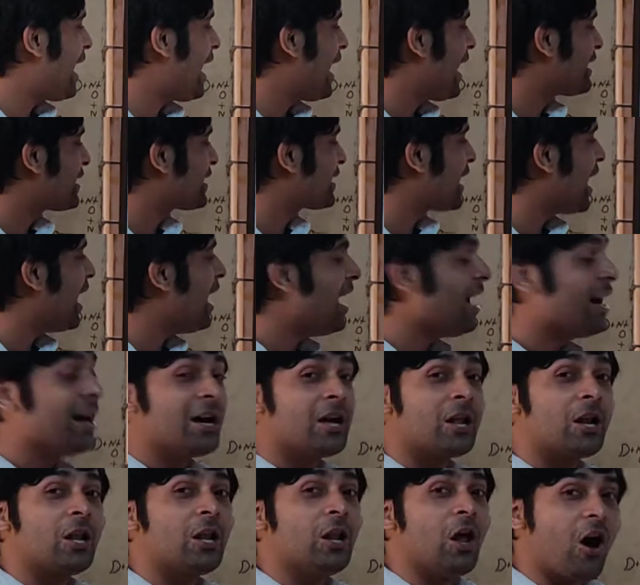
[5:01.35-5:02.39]
as the
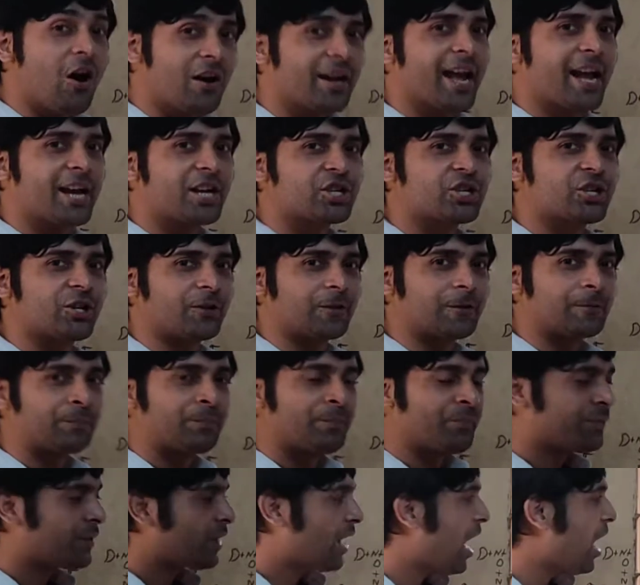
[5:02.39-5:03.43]
long action.
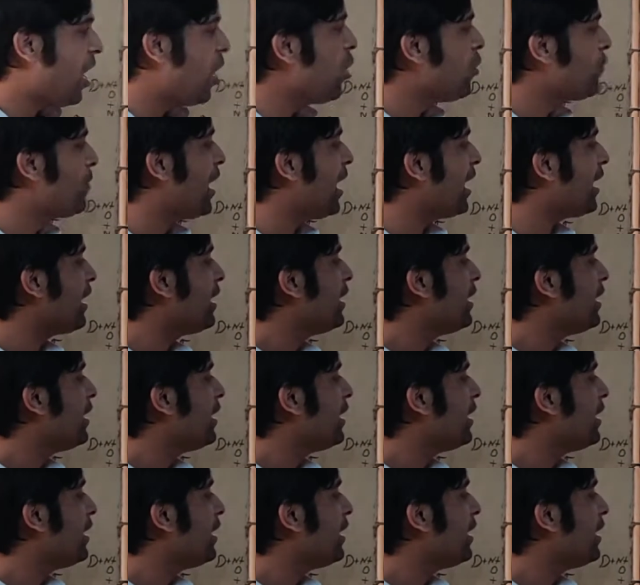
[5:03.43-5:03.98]
However,